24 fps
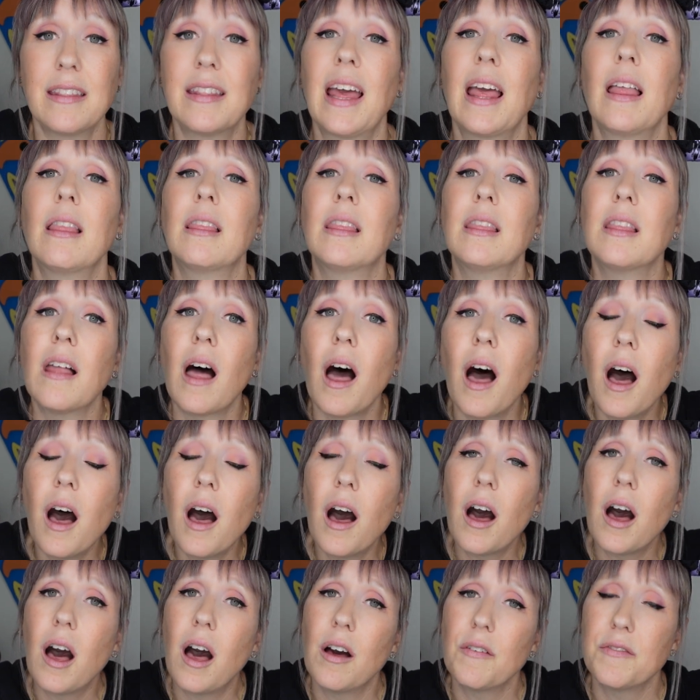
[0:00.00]
they
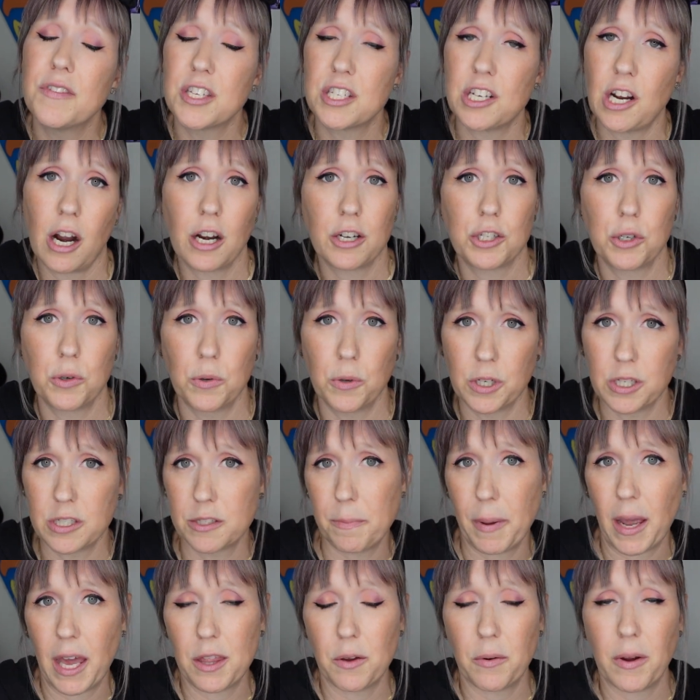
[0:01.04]
love Star Tours,
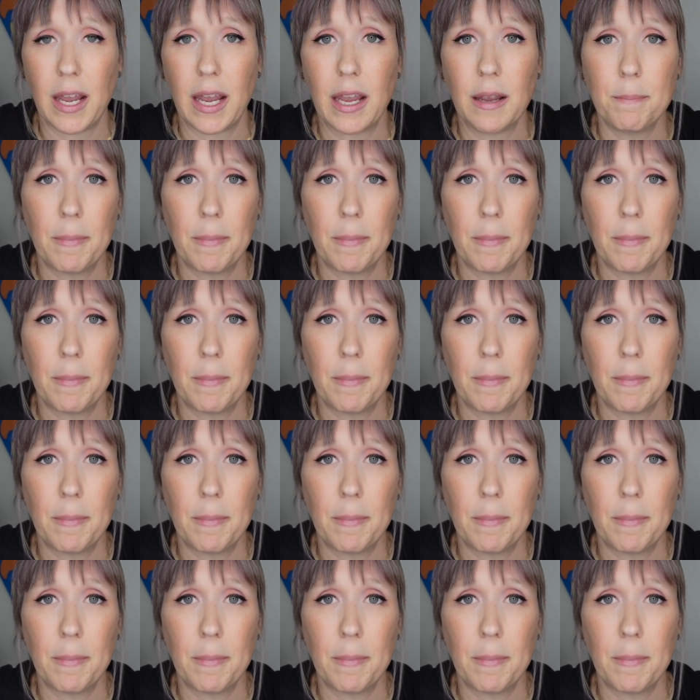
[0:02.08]
by the way.